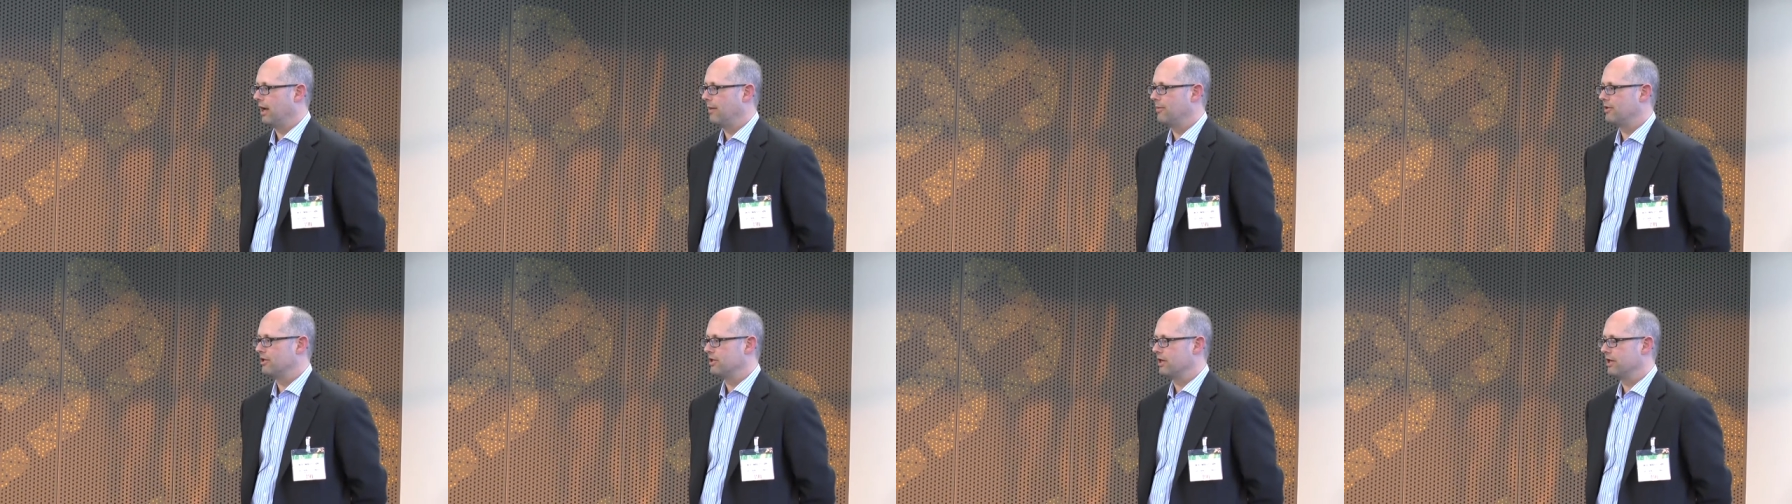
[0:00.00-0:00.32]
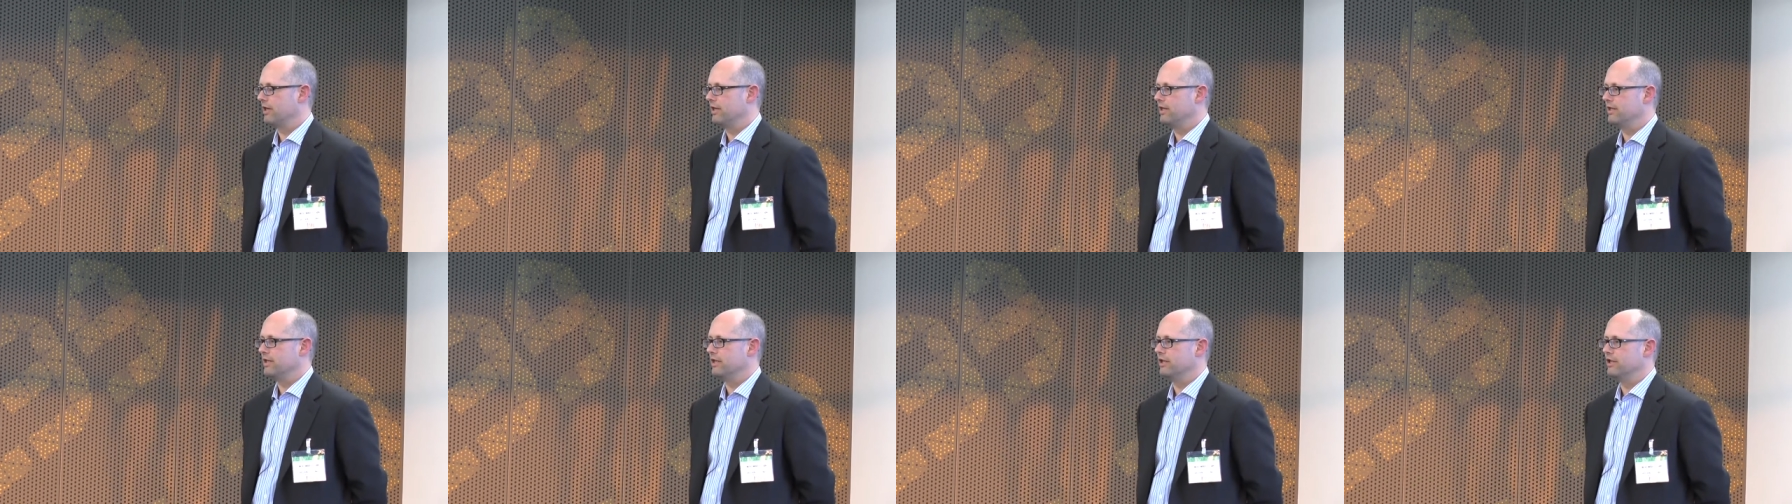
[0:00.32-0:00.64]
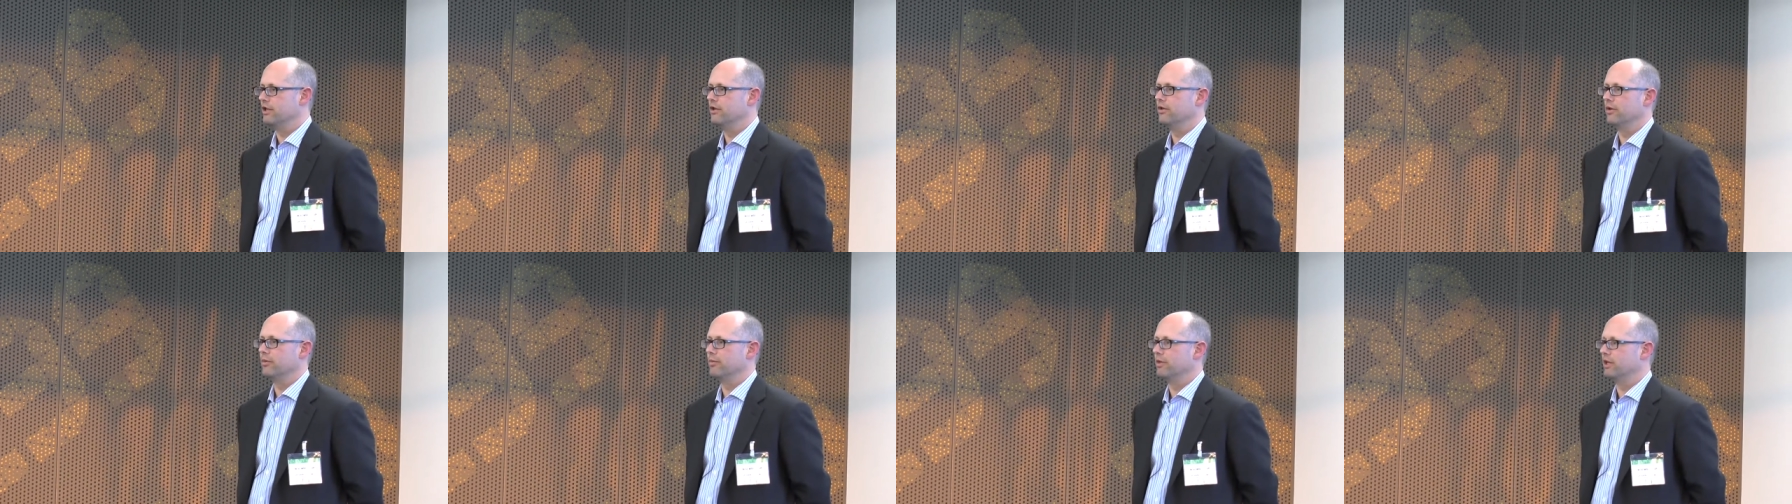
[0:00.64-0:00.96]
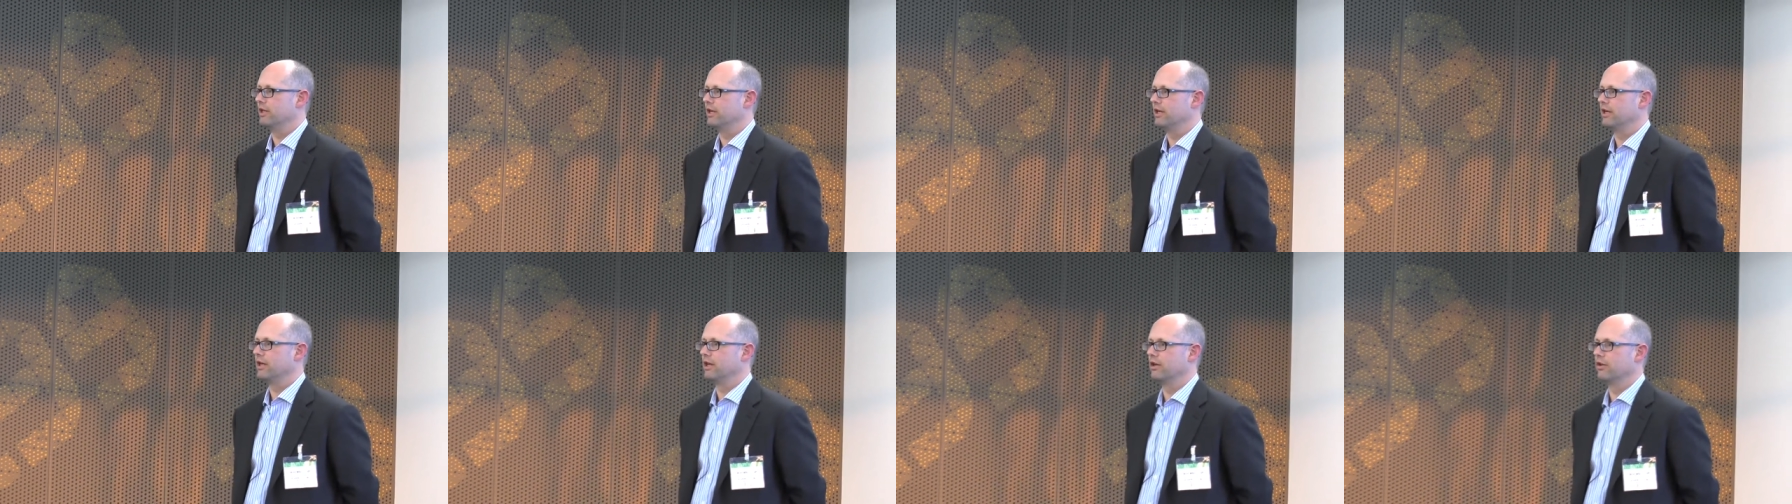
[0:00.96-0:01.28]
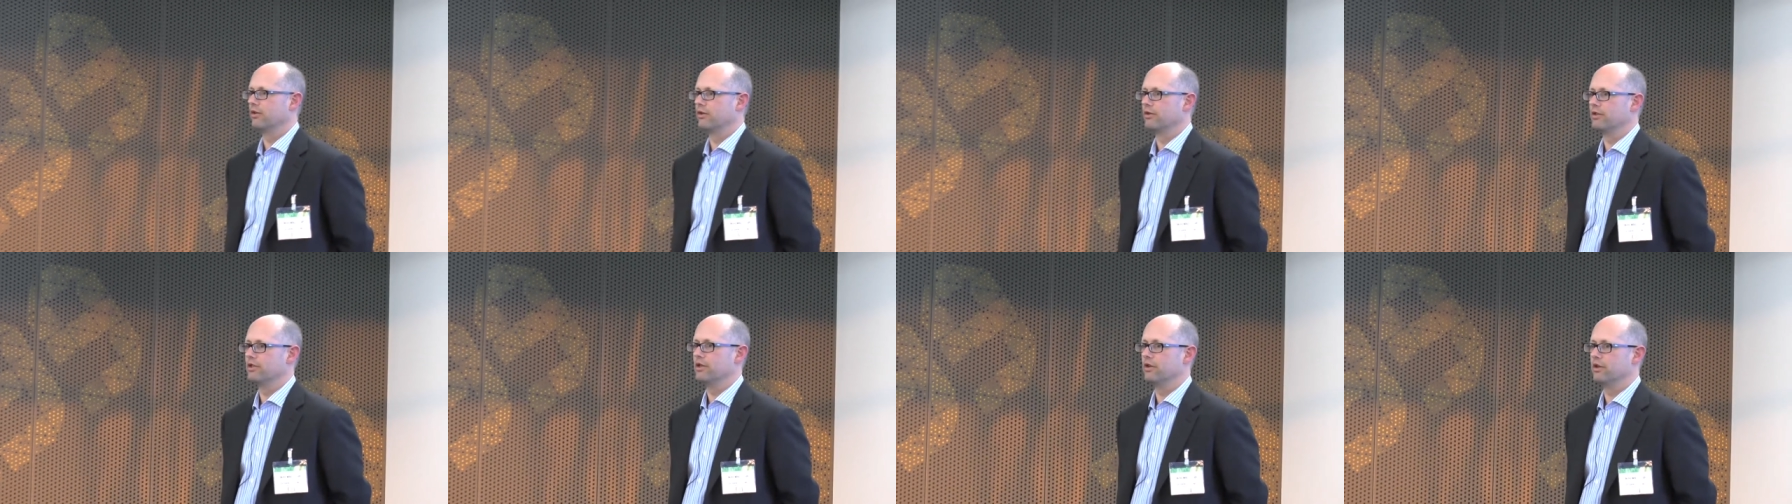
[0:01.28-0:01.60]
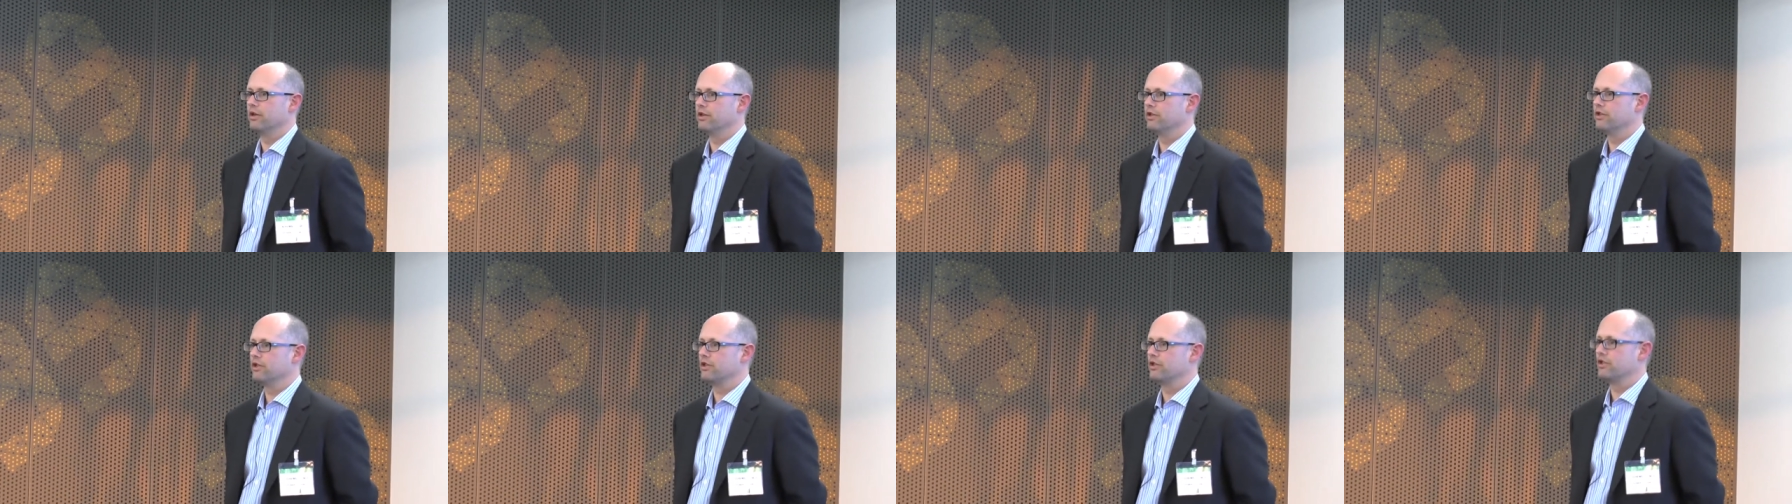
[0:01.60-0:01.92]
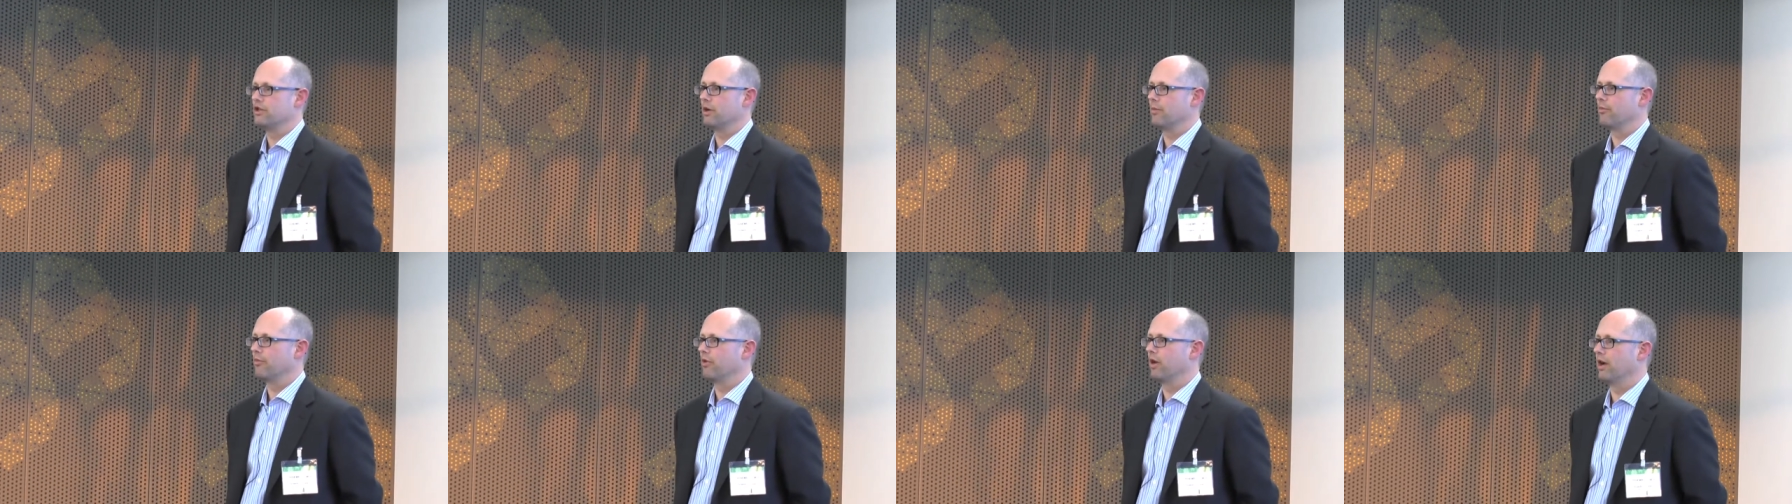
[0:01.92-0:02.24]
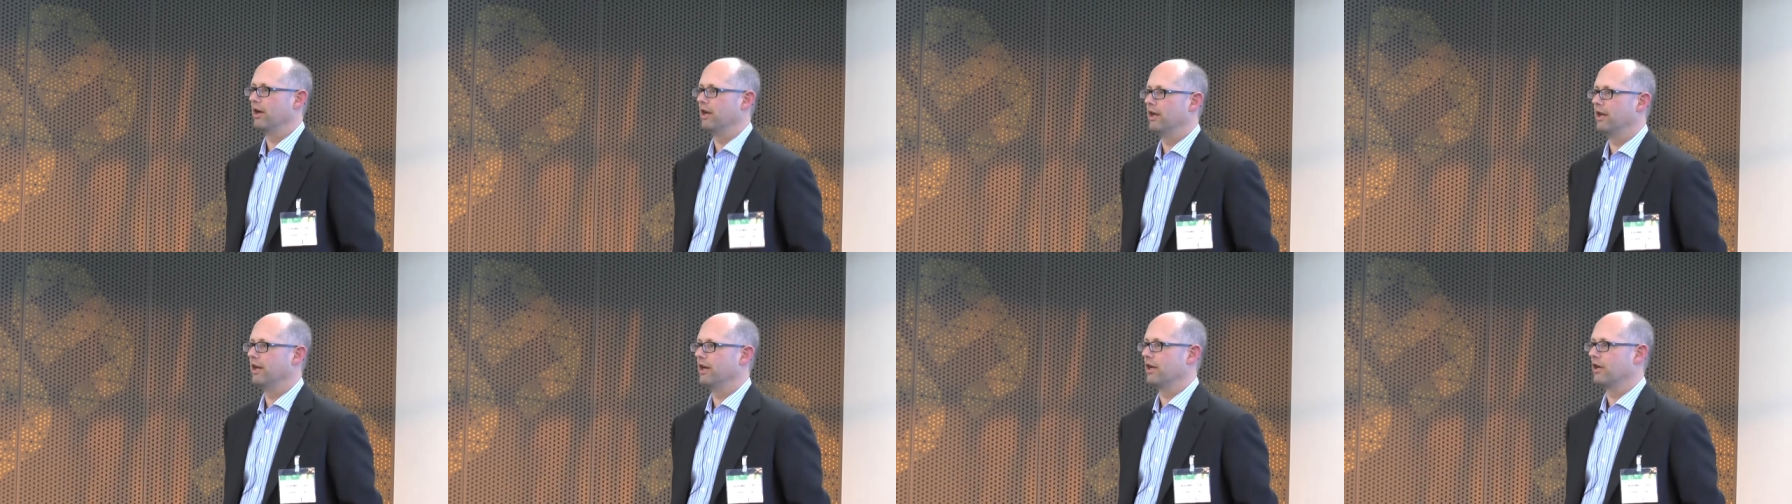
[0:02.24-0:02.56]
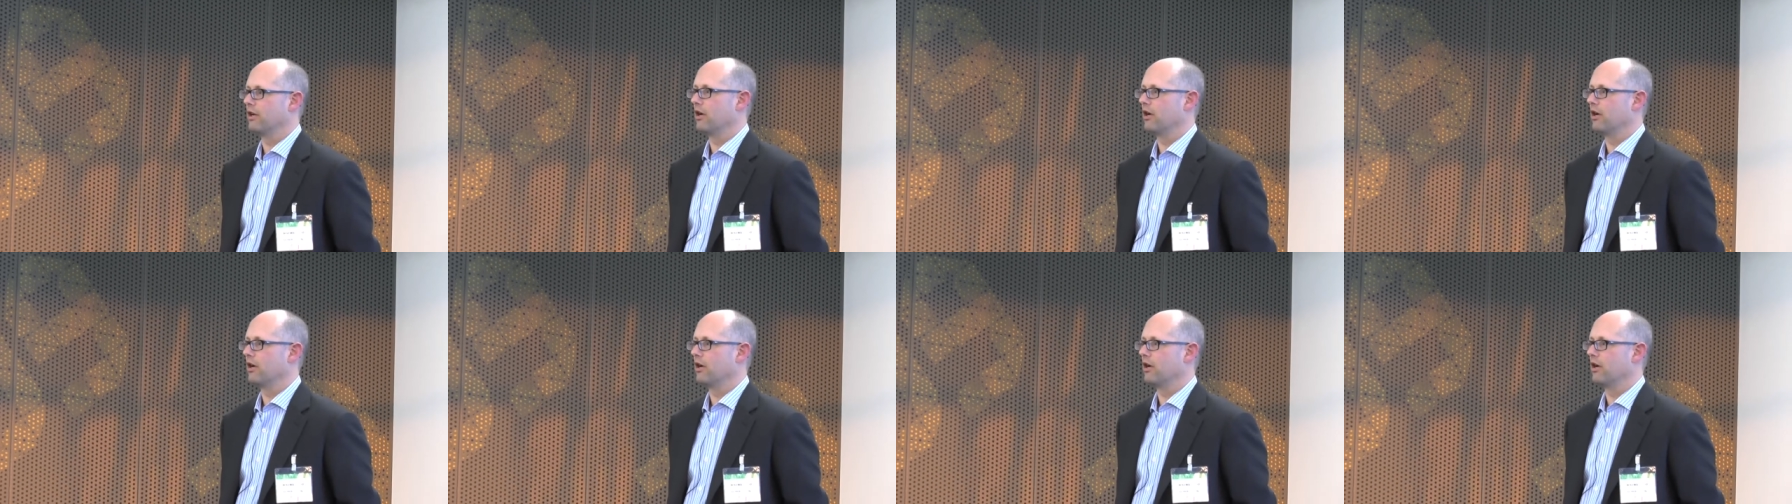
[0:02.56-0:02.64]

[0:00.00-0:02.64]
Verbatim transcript: Amazon EC2 in particular is you can just jump right in.